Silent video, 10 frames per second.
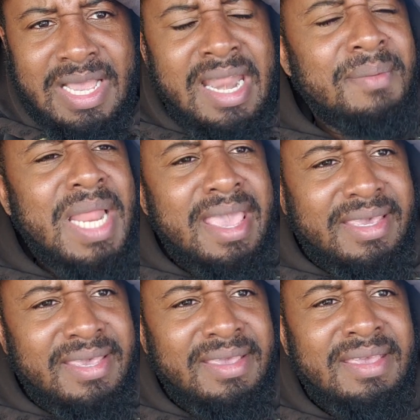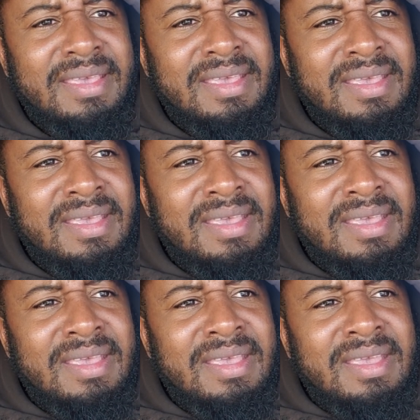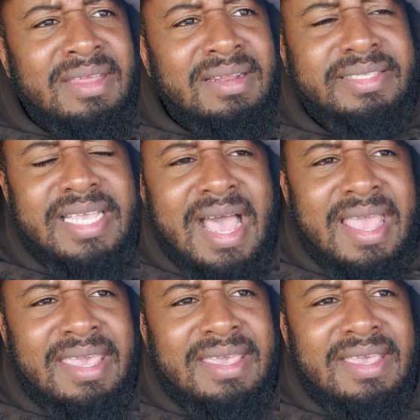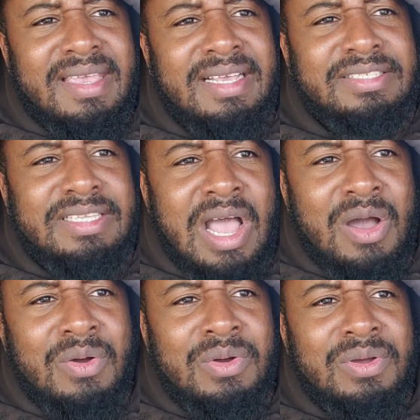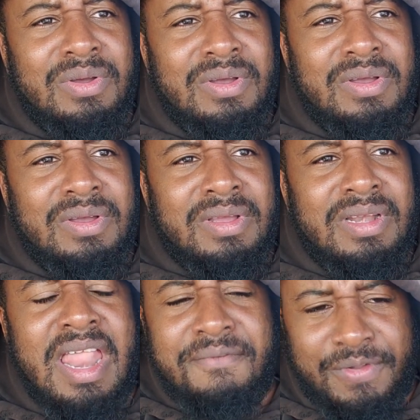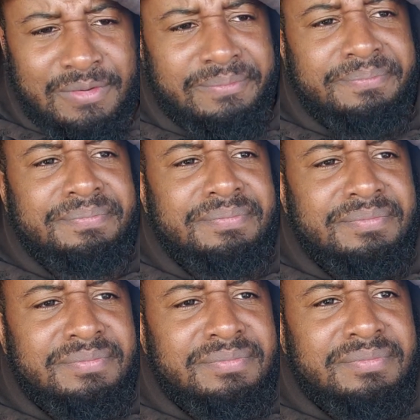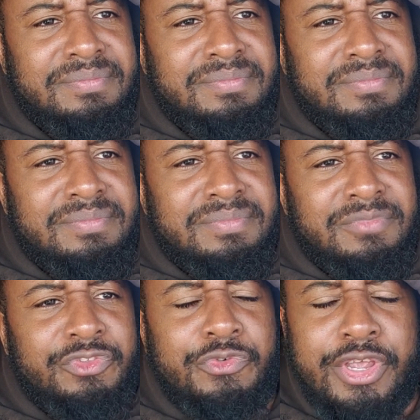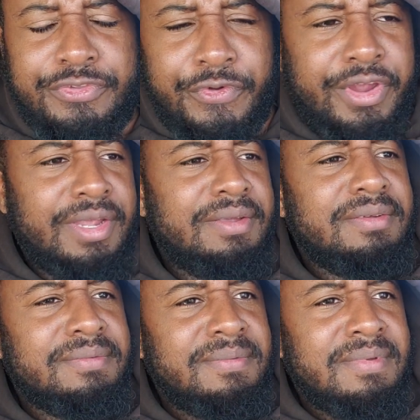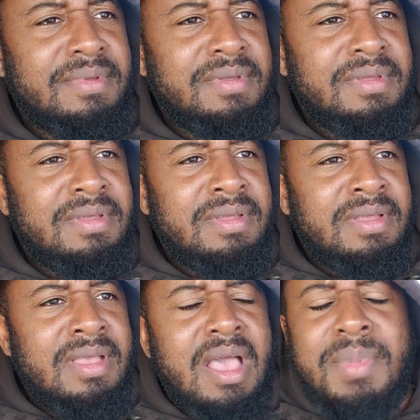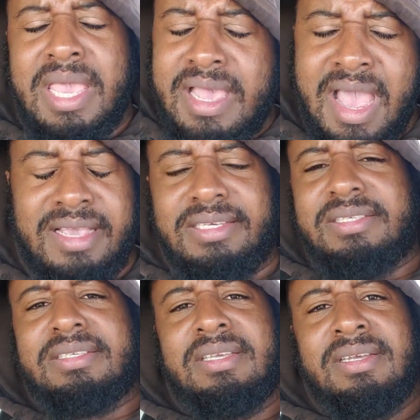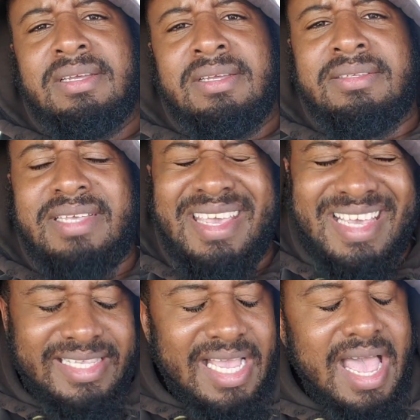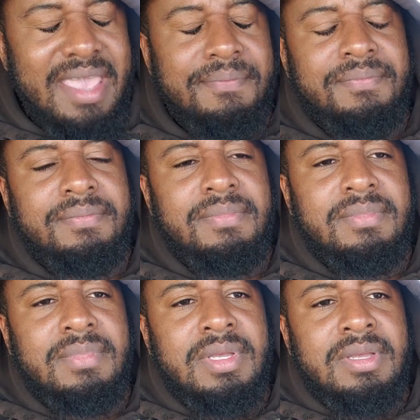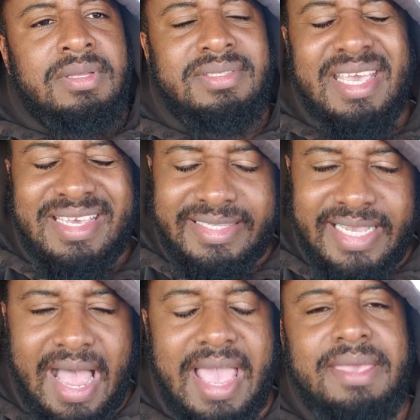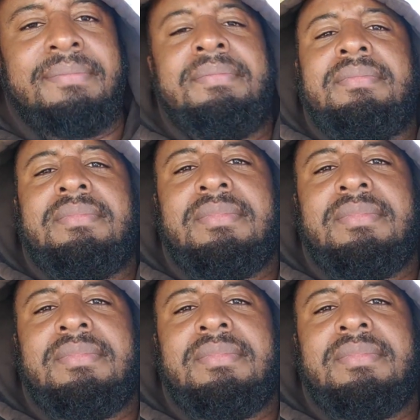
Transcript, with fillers: And I'm like, the tie is now level. 3-3. I'm like, guys, Take your time. Take your time.